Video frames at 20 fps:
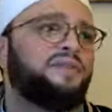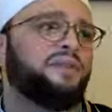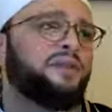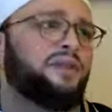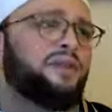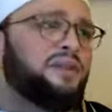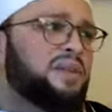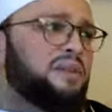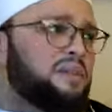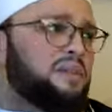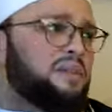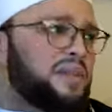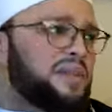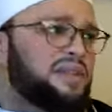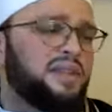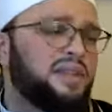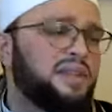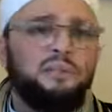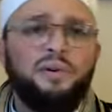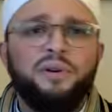they're going to be
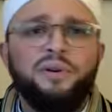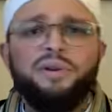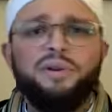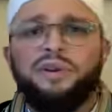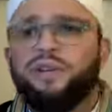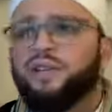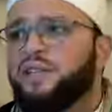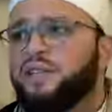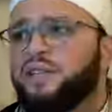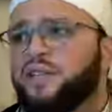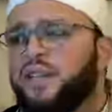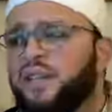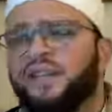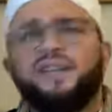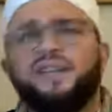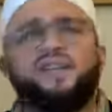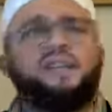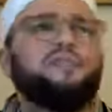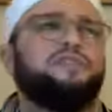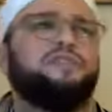stubborn, they're going to say,
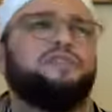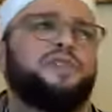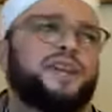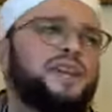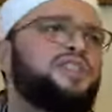you know, forget,